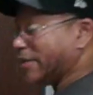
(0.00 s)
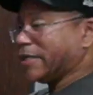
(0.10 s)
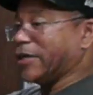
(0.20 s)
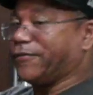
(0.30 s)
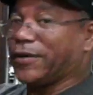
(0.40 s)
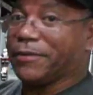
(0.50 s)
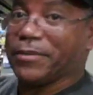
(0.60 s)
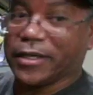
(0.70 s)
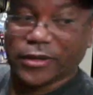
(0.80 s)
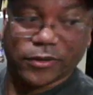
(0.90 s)
clarified
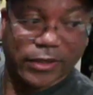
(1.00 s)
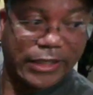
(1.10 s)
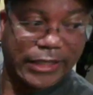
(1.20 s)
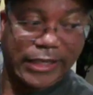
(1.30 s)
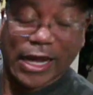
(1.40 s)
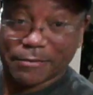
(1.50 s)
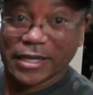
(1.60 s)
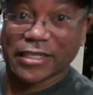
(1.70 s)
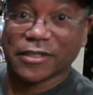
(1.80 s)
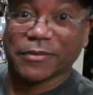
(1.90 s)
butter or ghee. I
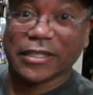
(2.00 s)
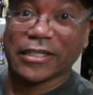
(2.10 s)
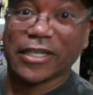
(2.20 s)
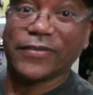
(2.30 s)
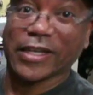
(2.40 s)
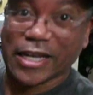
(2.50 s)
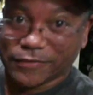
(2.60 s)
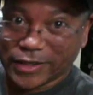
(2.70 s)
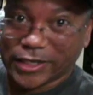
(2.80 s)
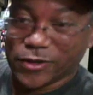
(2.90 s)
make this myself. I got a
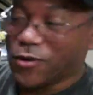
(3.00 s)
video